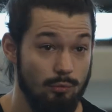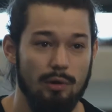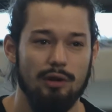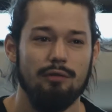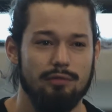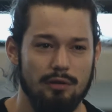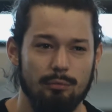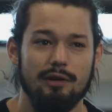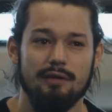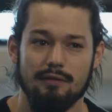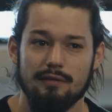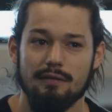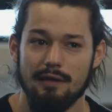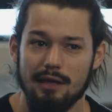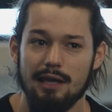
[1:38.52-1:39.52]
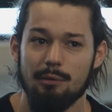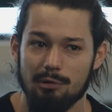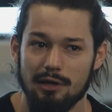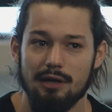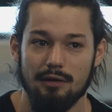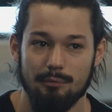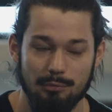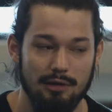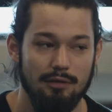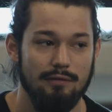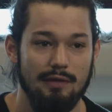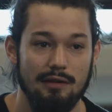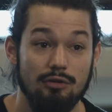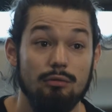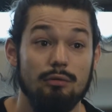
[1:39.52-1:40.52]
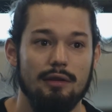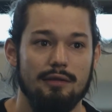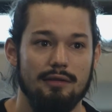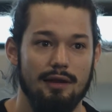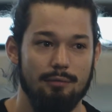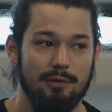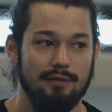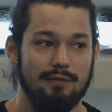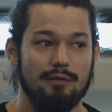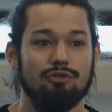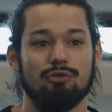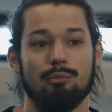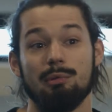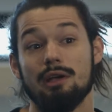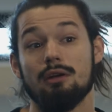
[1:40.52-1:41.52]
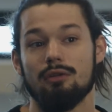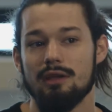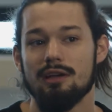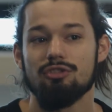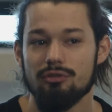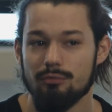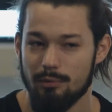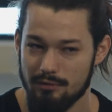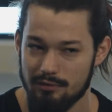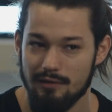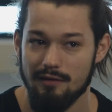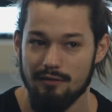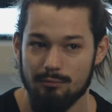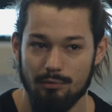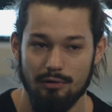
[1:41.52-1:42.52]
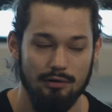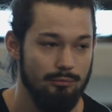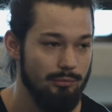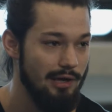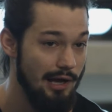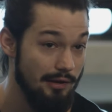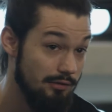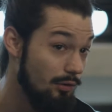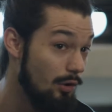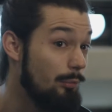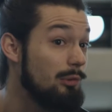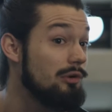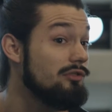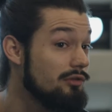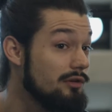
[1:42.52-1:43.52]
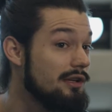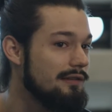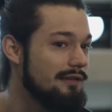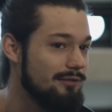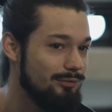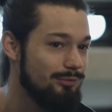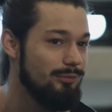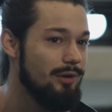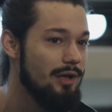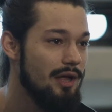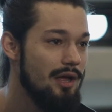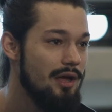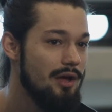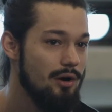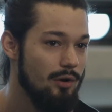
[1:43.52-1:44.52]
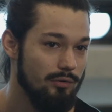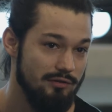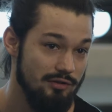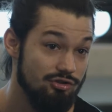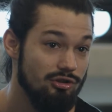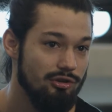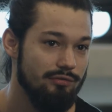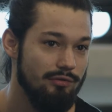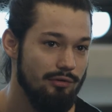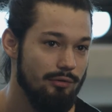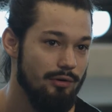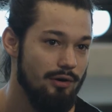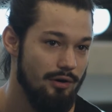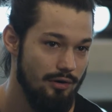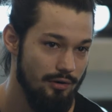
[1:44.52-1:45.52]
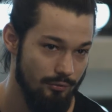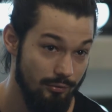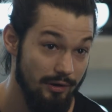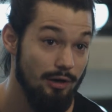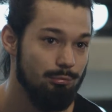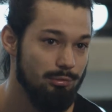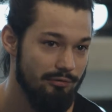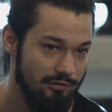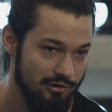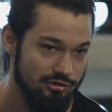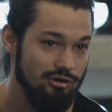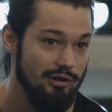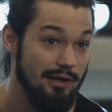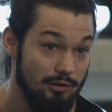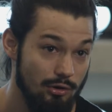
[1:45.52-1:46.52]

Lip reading: one of the reasons I came here, because I knew that there was such a big connection with the dance world, and we had the opportunity to do auditions for real professional